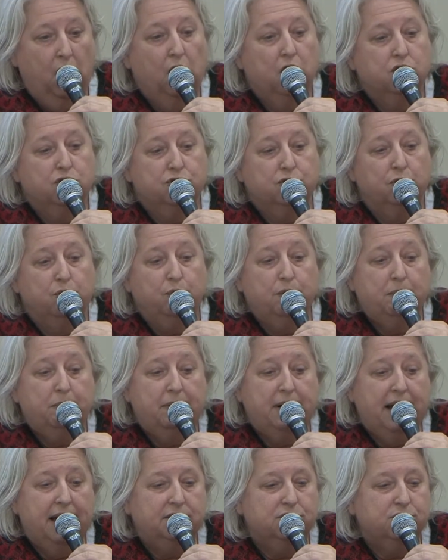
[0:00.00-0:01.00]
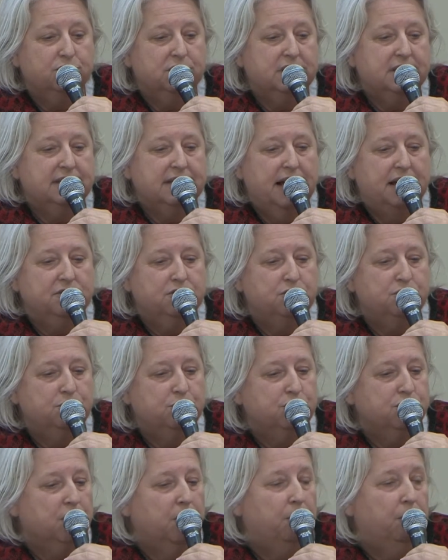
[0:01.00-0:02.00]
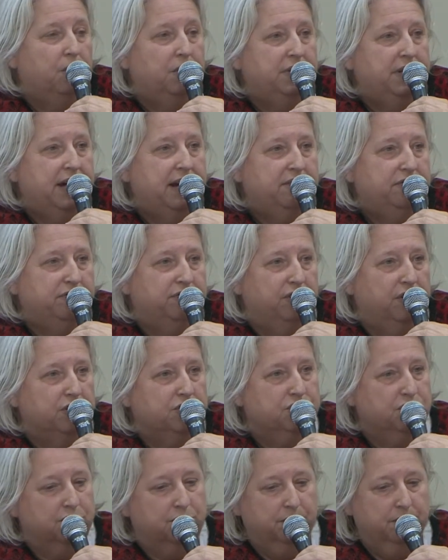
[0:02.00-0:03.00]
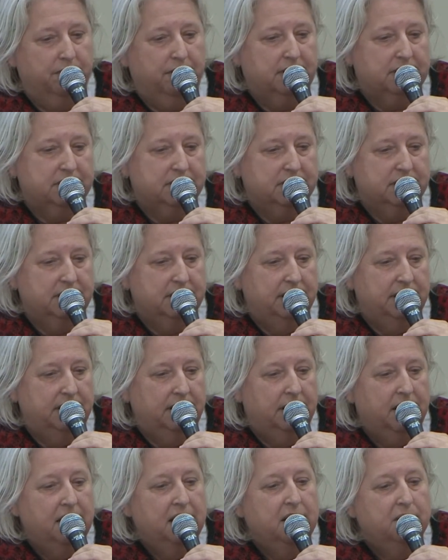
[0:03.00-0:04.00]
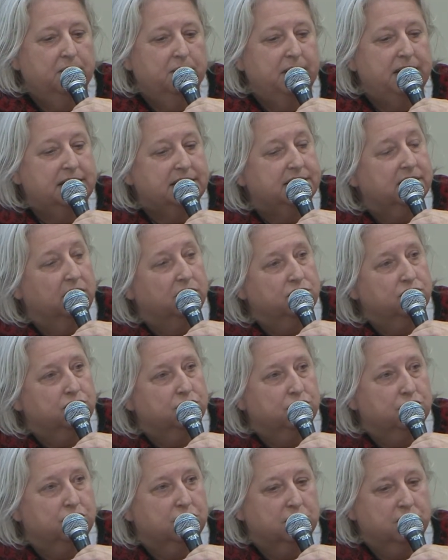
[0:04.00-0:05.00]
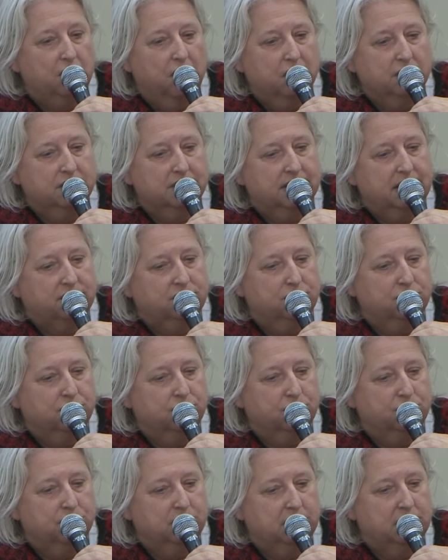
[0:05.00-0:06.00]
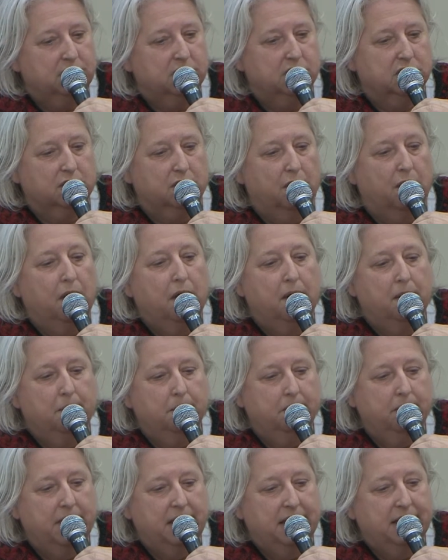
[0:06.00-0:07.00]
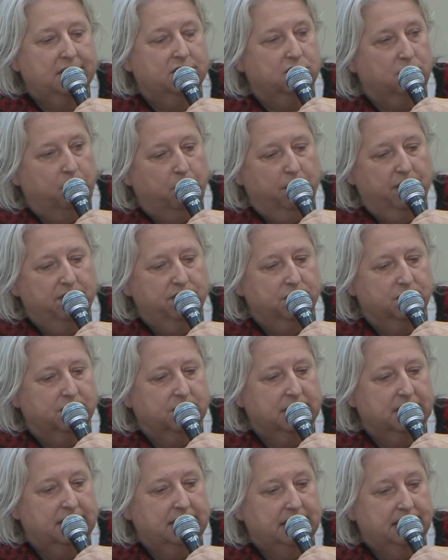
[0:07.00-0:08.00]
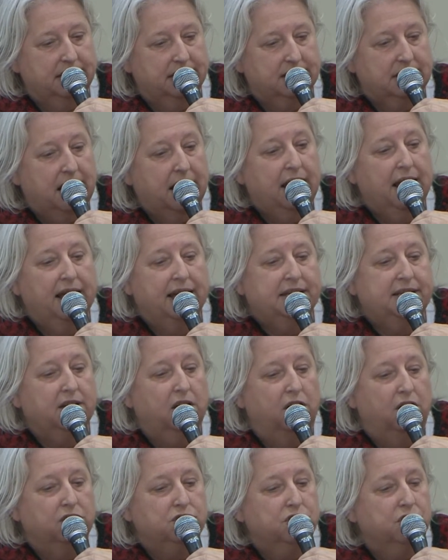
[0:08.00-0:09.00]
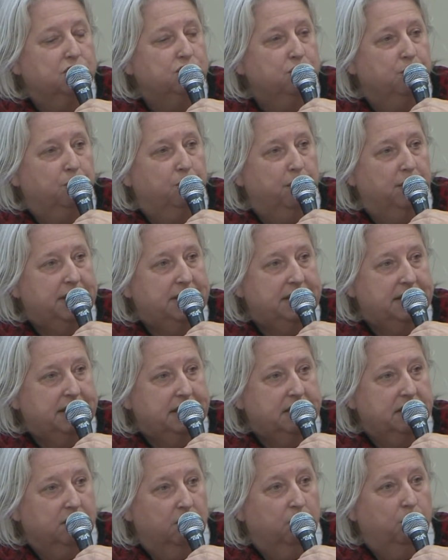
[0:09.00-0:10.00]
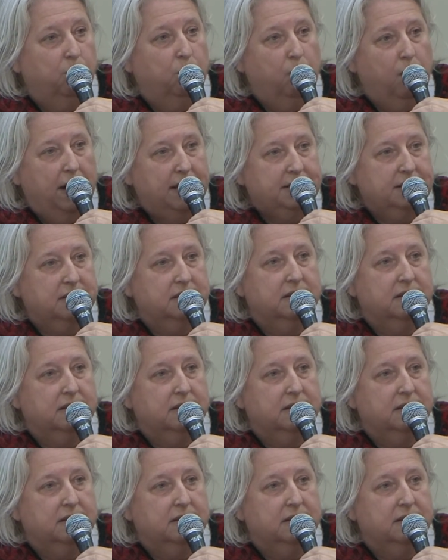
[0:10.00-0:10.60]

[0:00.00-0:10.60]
So we plan to design the user model for the current year based on the choice that the students made the previous years, in order to predict what